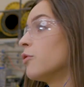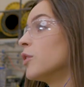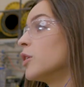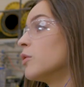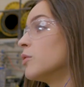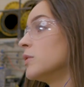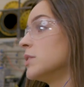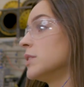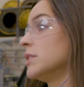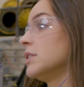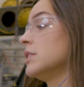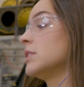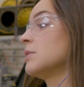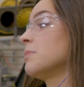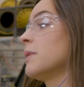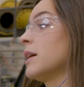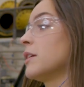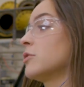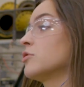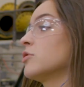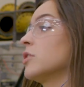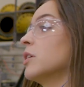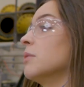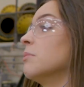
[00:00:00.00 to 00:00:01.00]
frequency
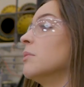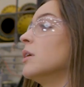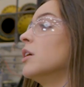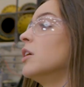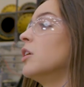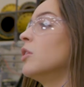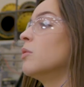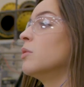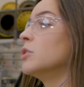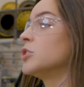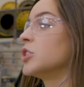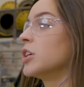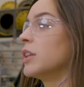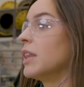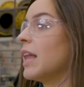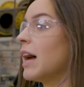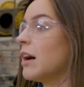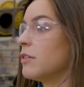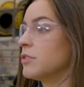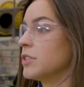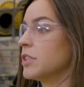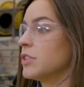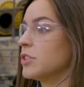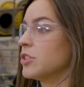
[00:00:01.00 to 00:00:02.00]
spectrum, which
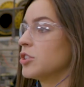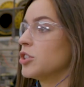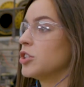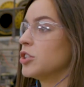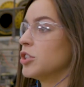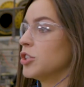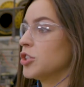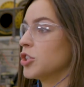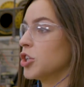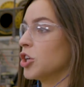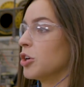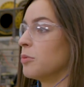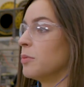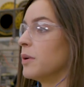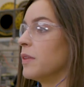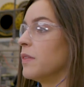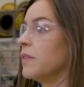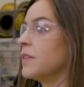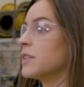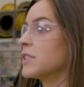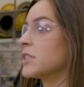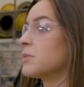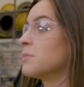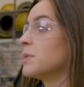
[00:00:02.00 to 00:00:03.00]
allows us to
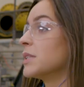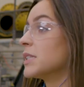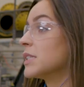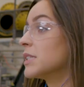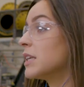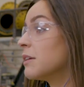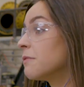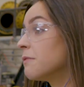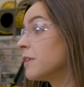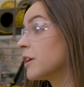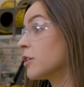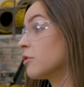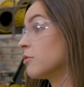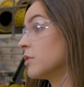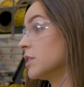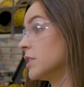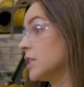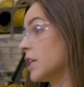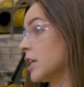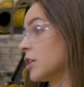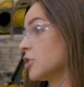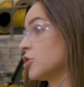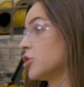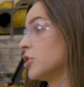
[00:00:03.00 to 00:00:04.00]
determine the specific
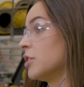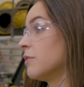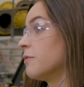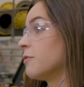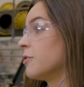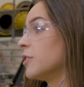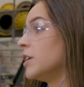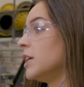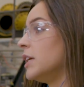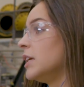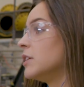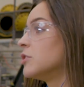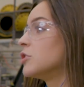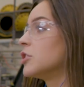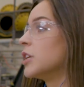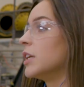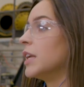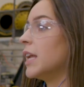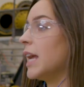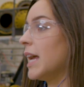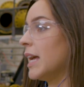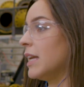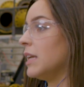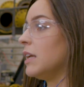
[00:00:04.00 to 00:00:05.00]
reduction for each
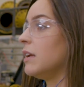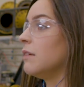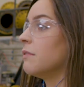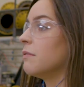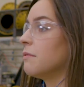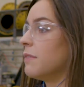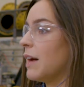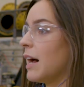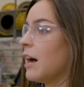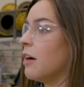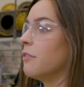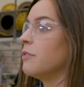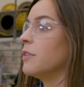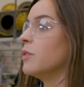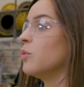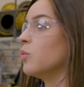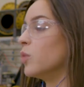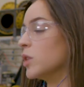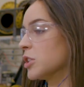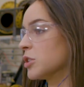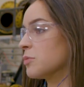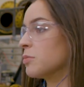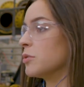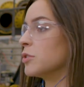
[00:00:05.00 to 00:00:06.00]
and any valve and
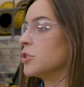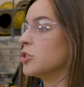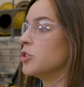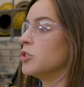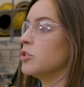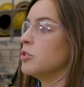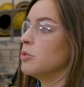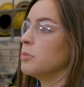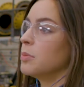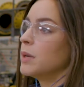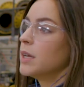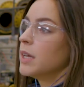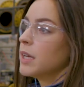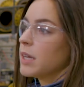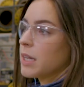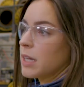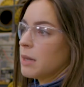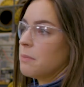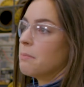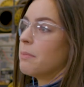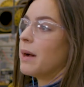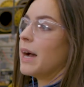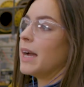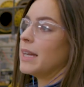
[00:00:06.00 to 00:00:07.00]
whisper tube
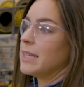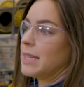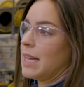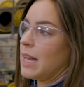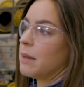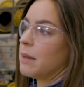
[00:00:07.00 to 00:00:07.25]
combined